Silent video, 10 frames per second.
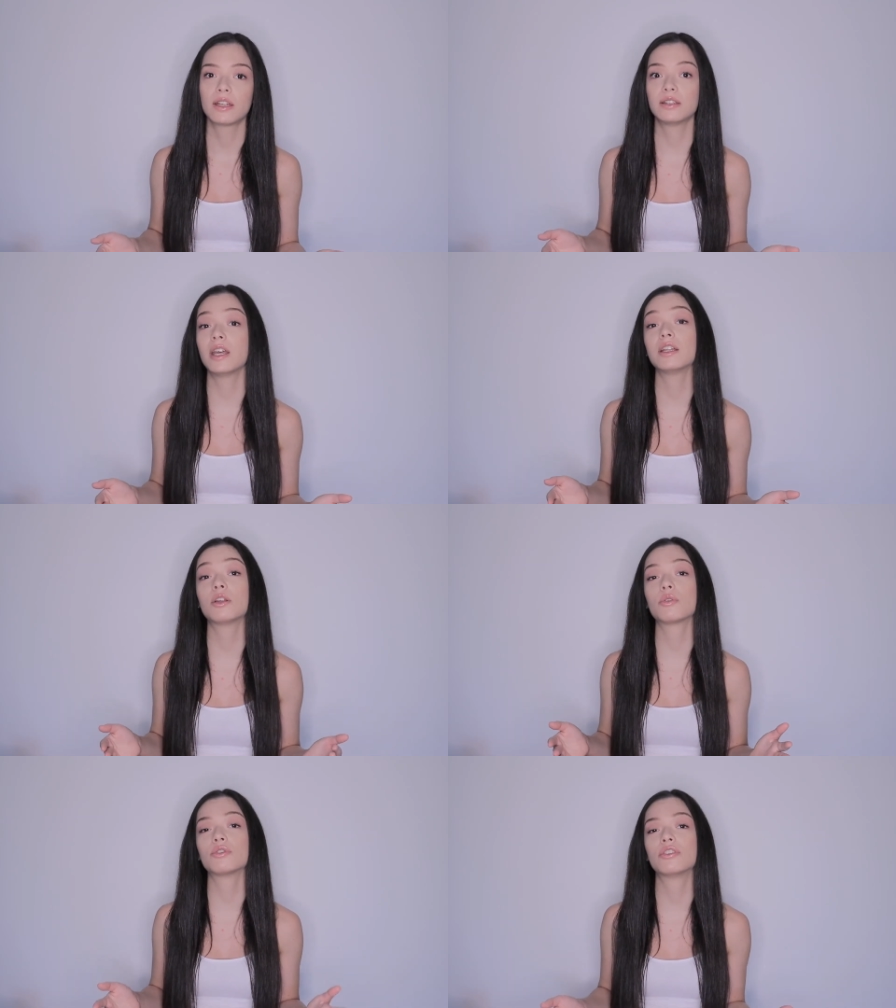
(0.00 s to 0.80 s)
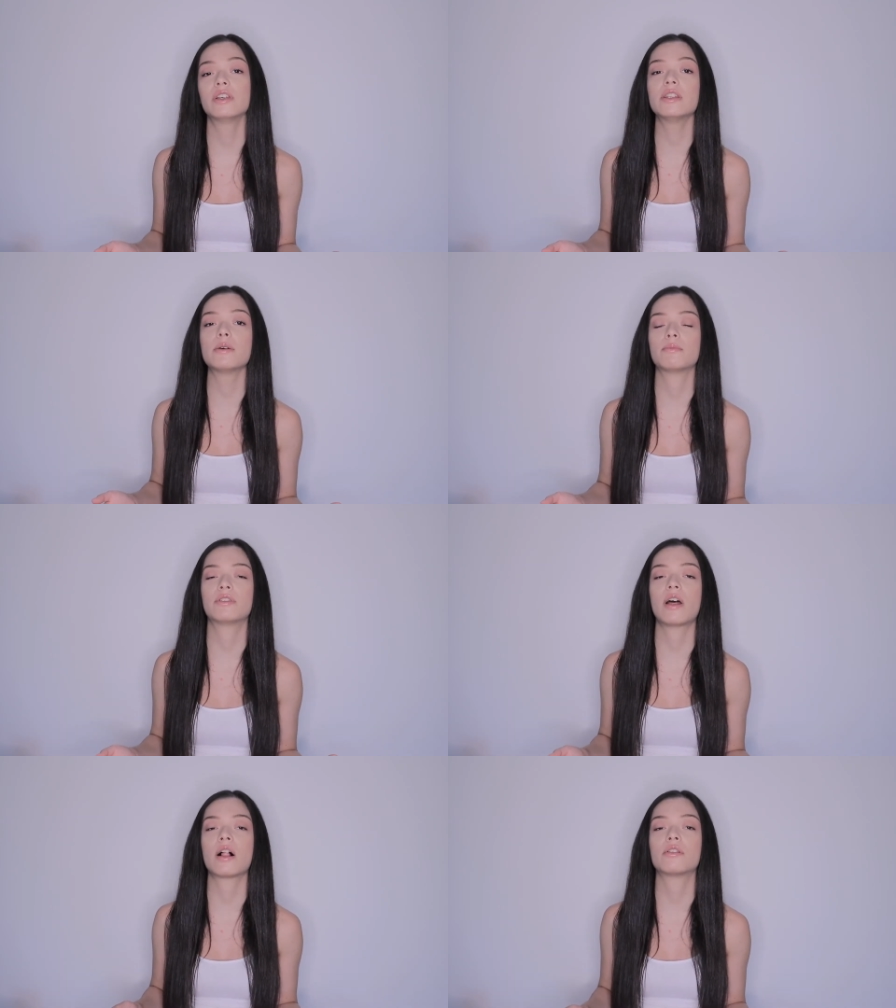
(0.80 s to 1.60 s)
They don't see
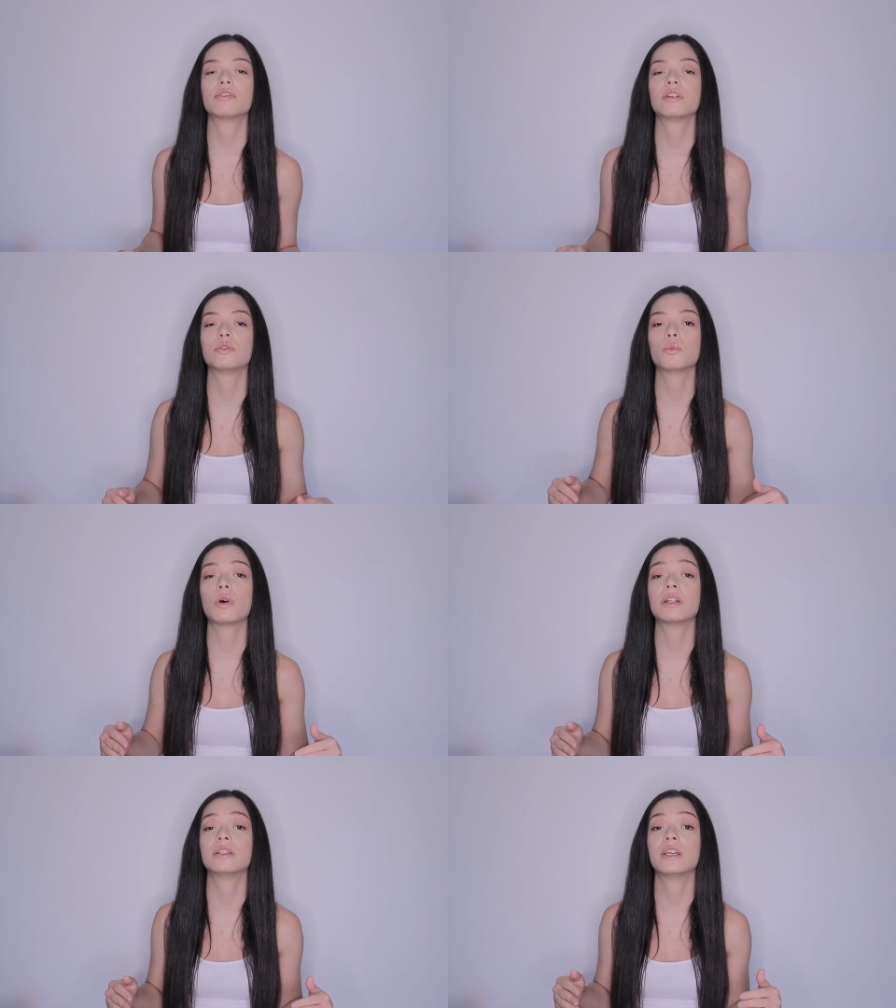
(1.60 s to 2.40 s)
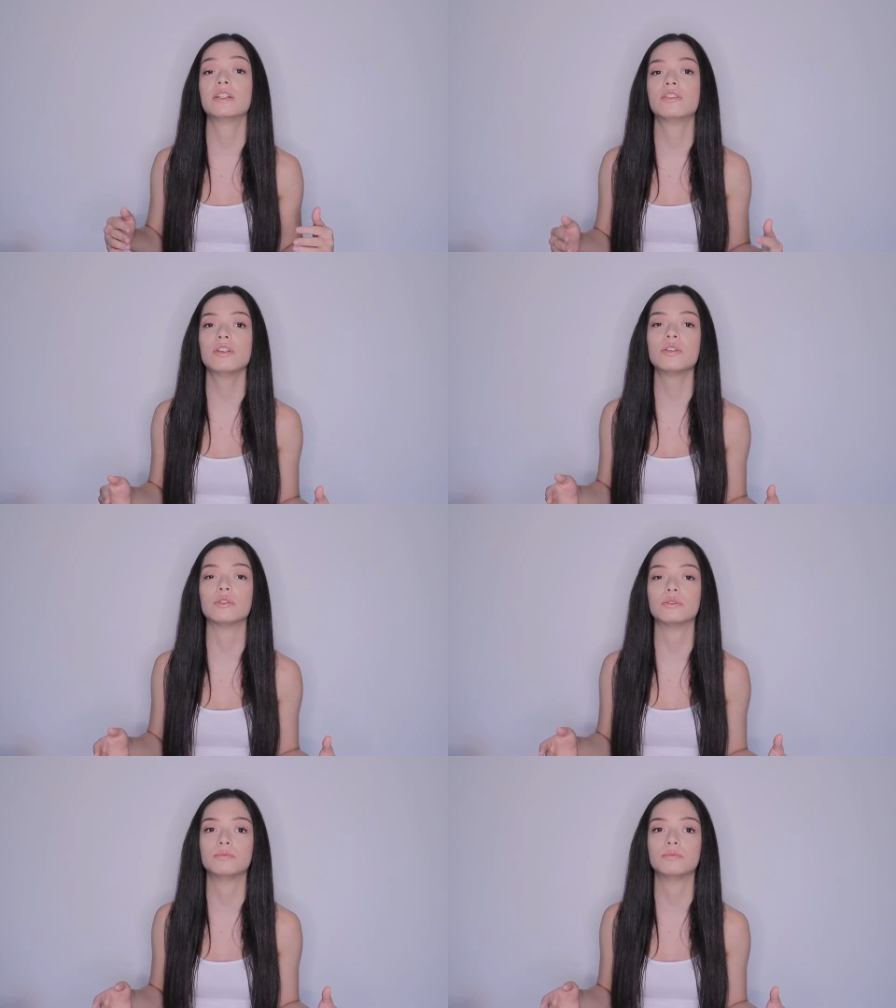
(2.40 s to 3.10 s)
themselves in what they do.